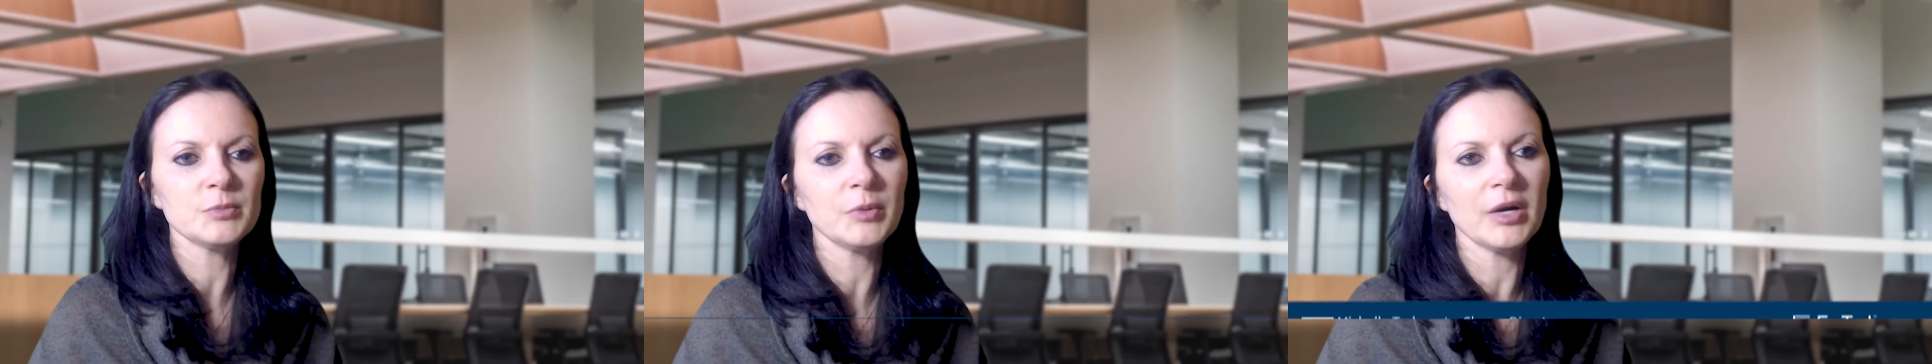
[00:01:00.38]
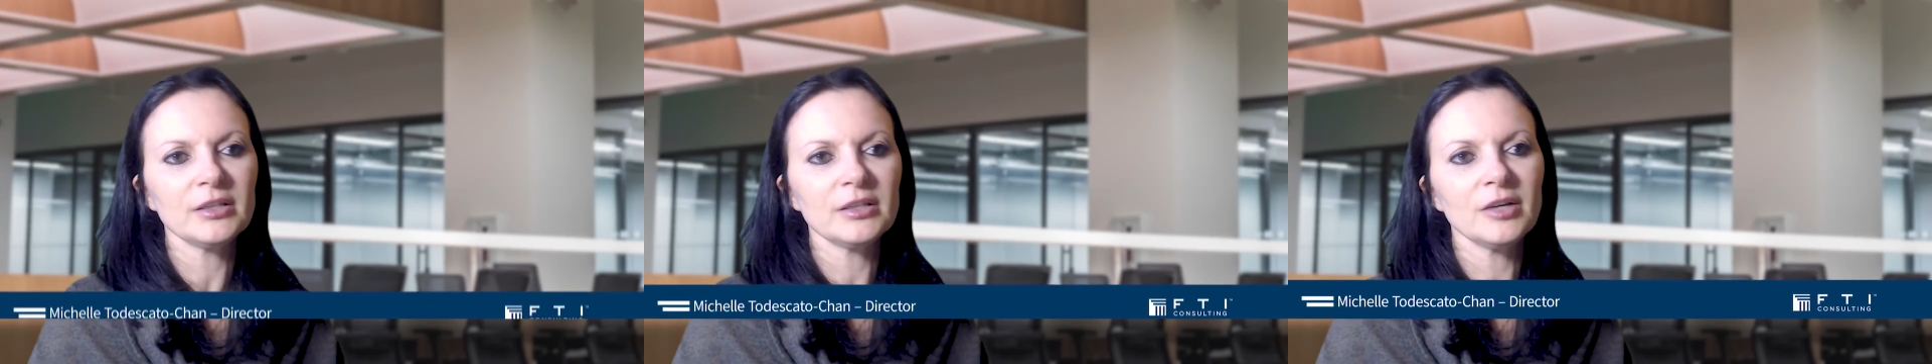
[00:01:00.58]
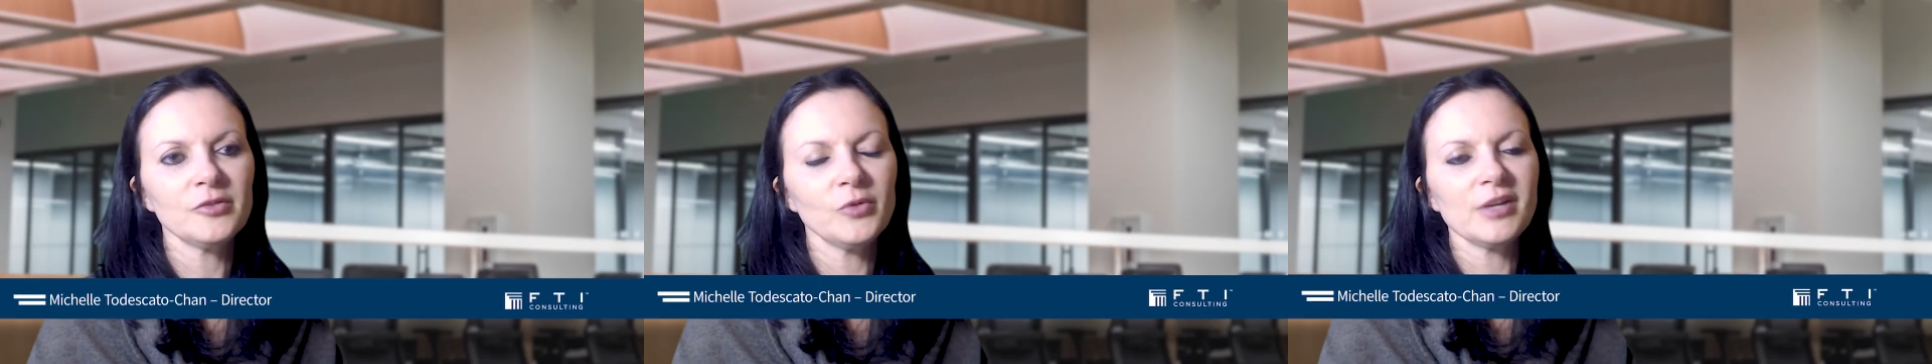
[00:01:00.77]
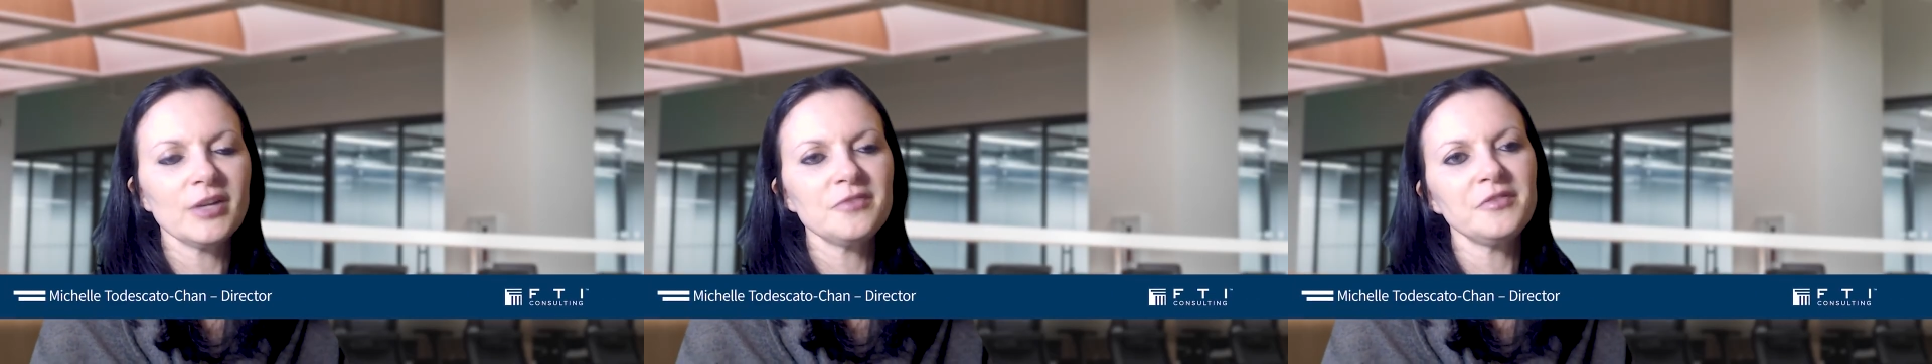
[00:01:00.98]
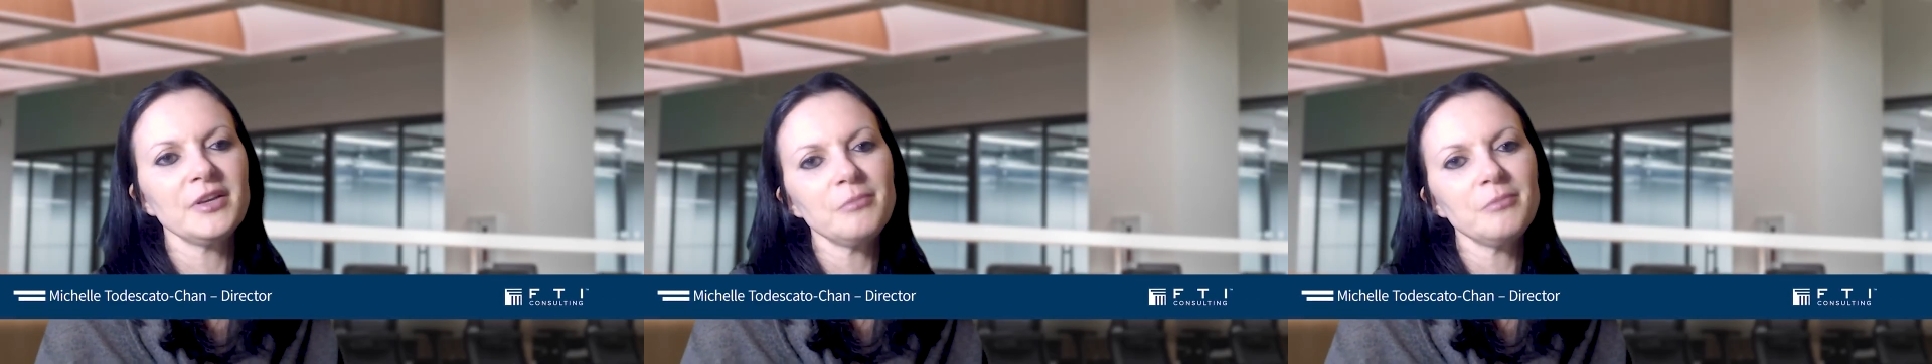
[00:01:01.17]
part of what I
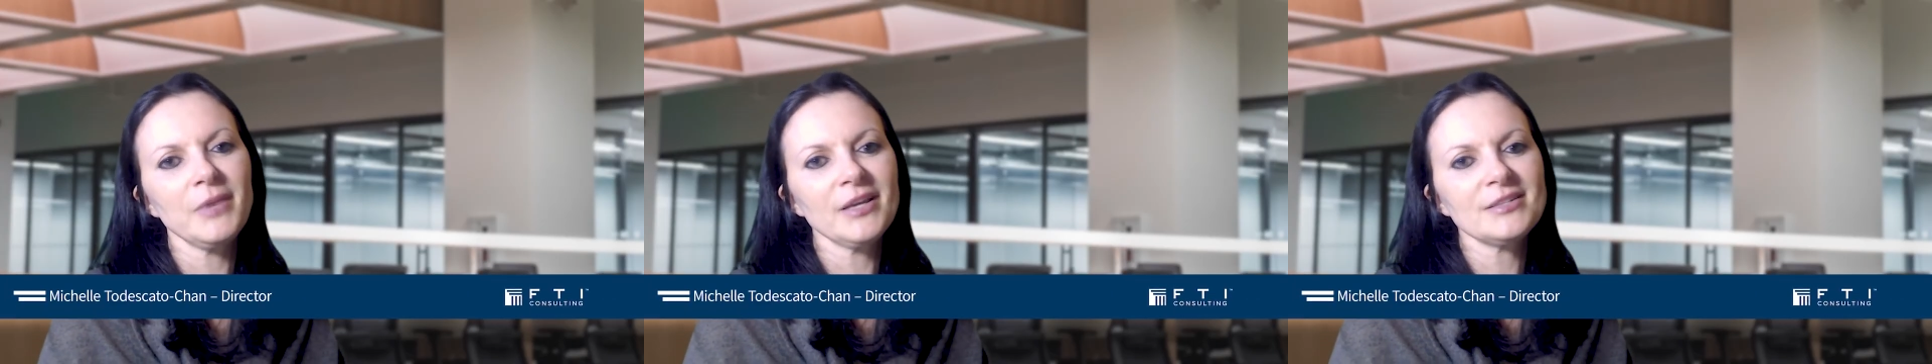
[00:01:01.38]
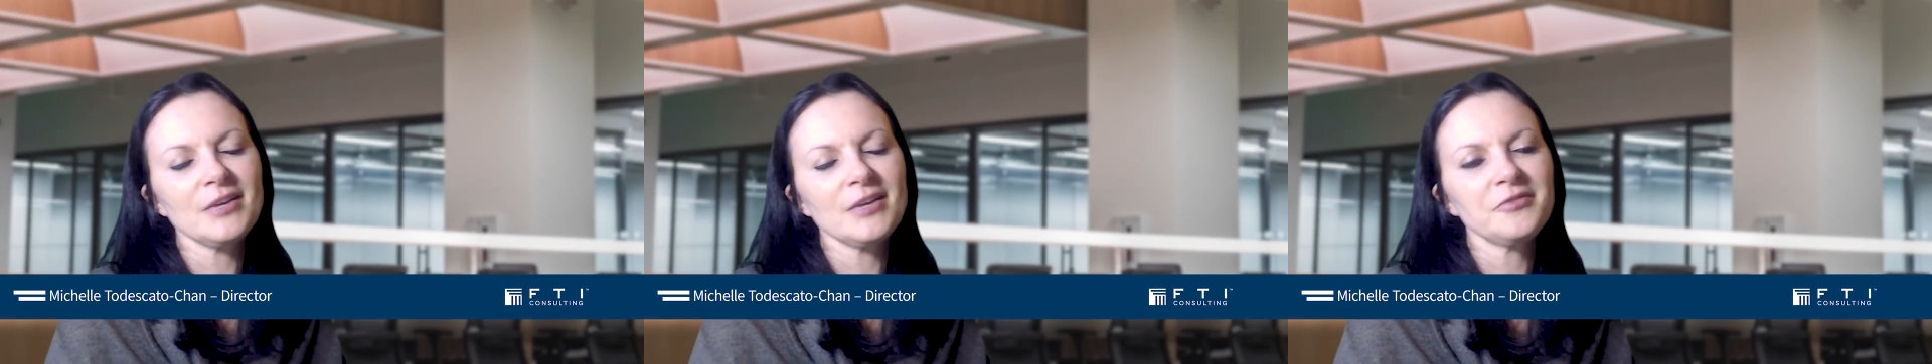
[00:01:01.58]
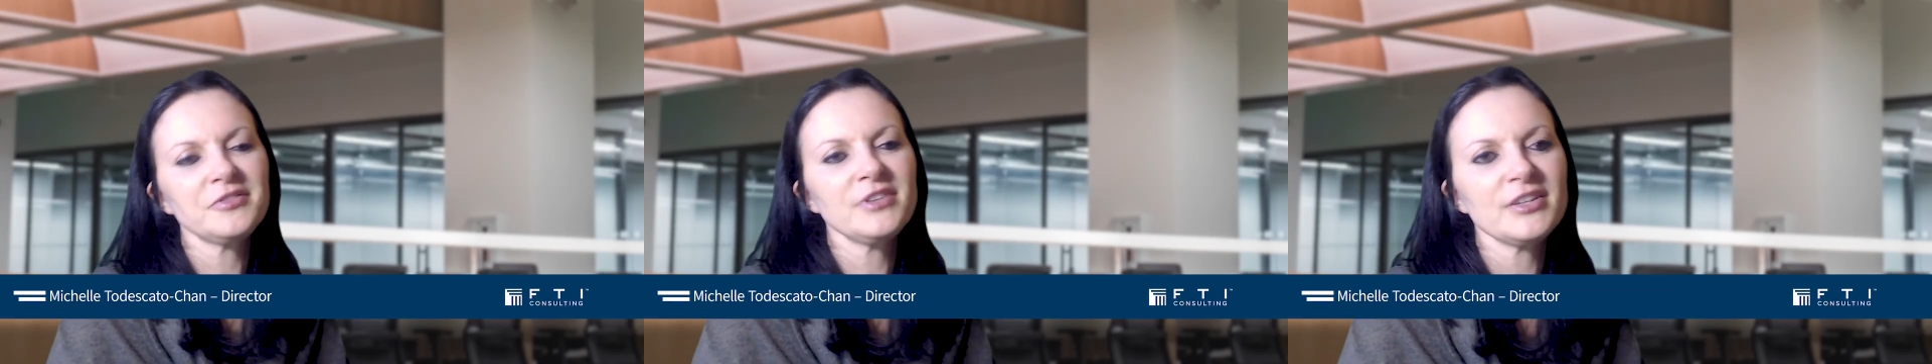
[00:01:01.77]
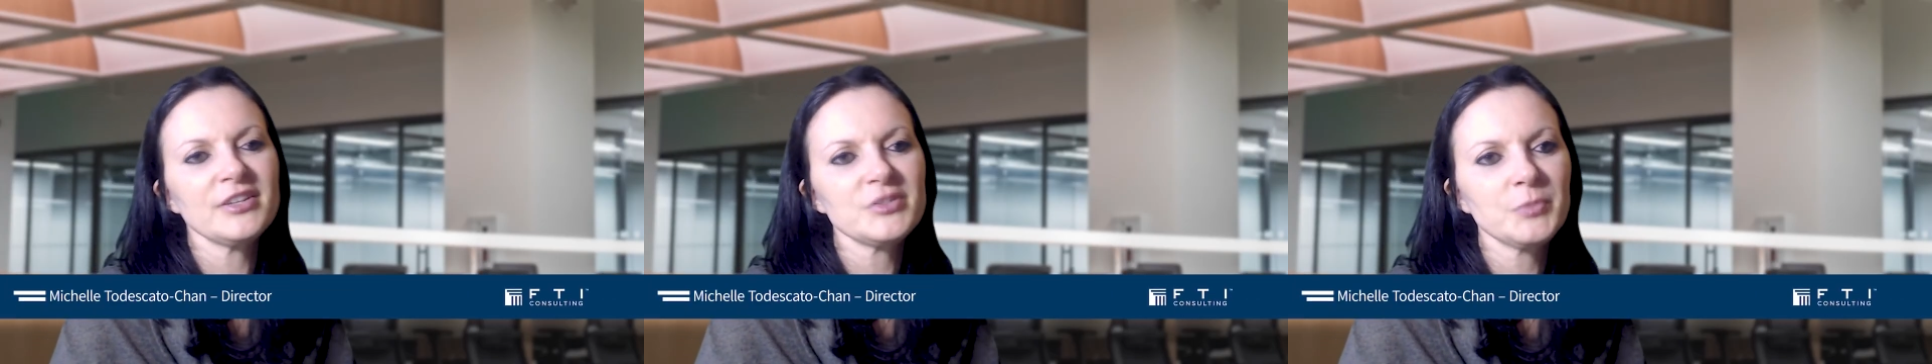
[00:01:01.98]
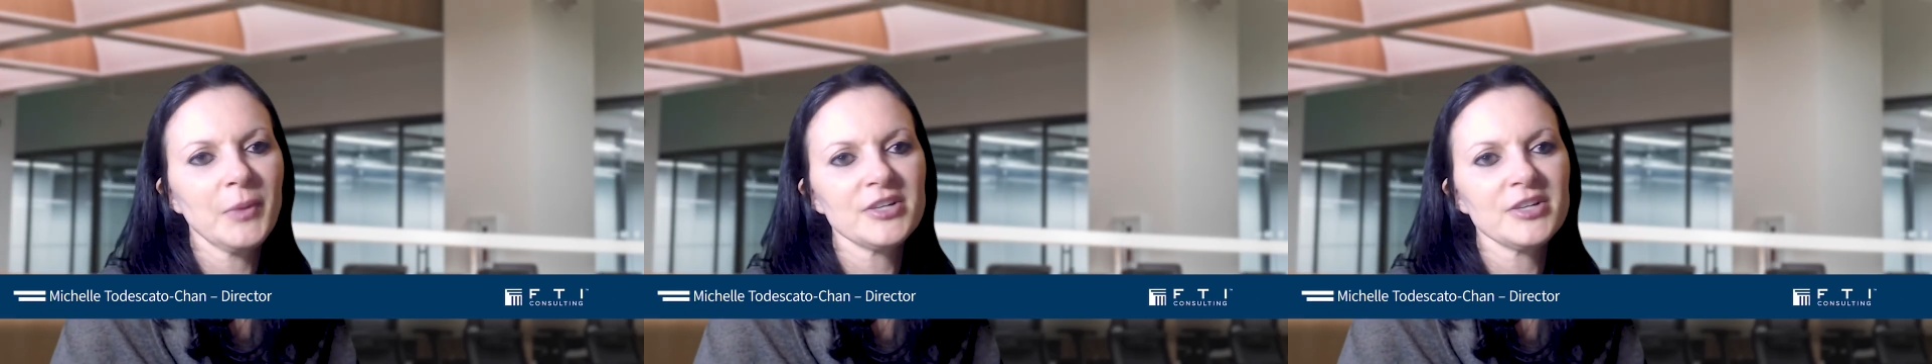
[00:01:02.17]
think makes FTI
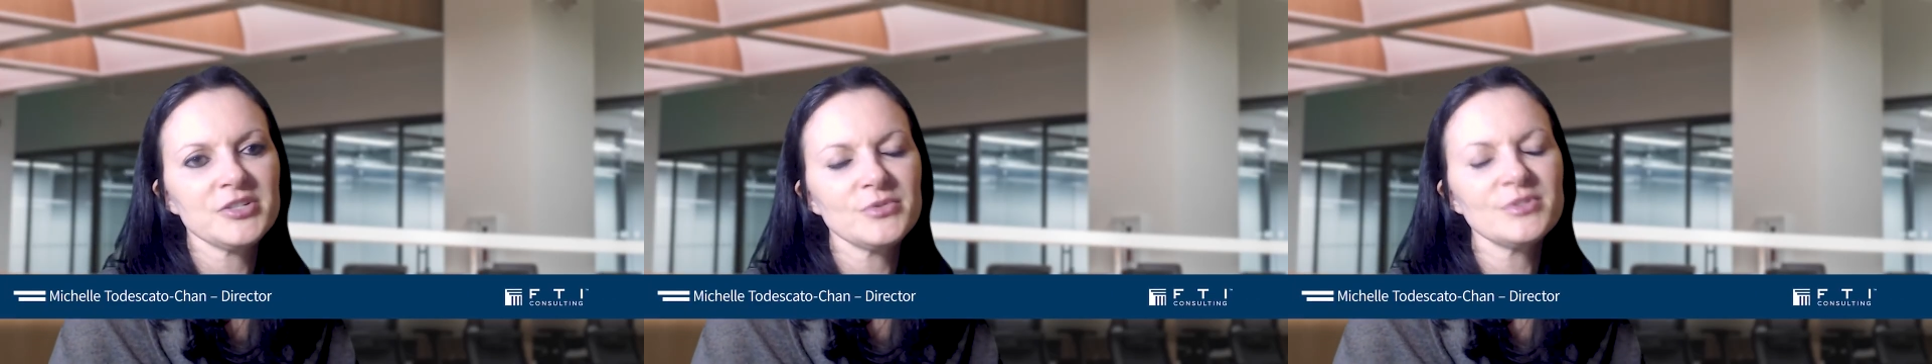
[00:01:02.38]
special